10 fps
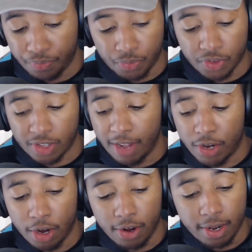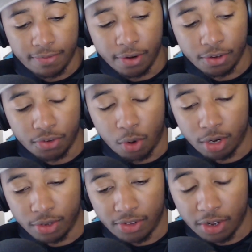Steph Curry, first
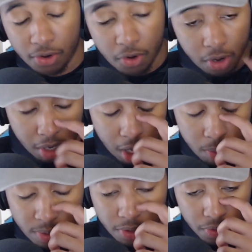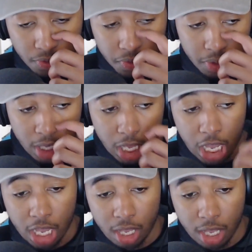quarter, second quarter, he
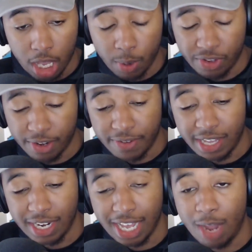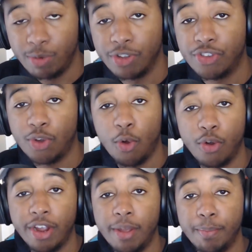wasn't affecting the game with his
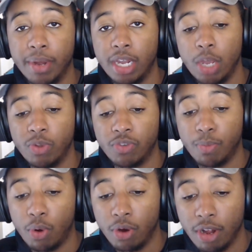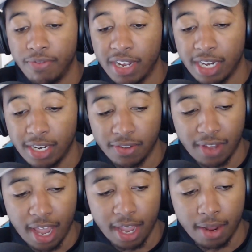scoring, but he was more affecting
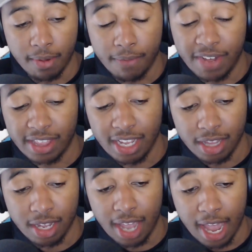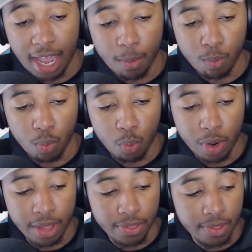the game with